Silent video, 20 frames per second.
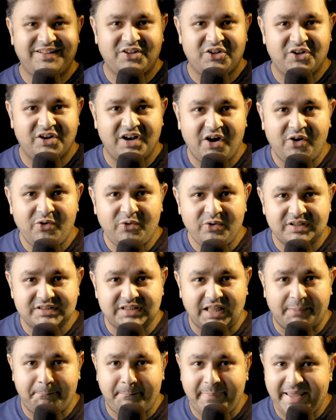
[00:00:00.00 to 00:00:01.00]
You know,
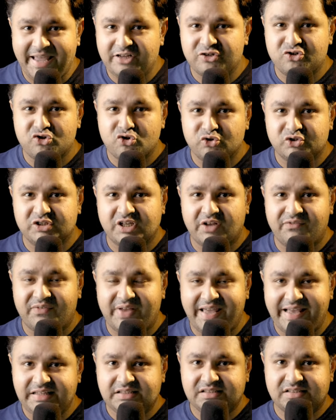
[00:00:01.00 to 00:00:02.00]
the big juicy
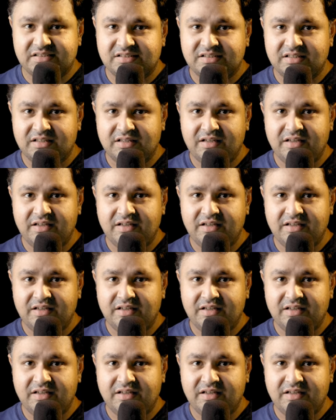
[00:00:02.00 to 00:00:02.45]
wicks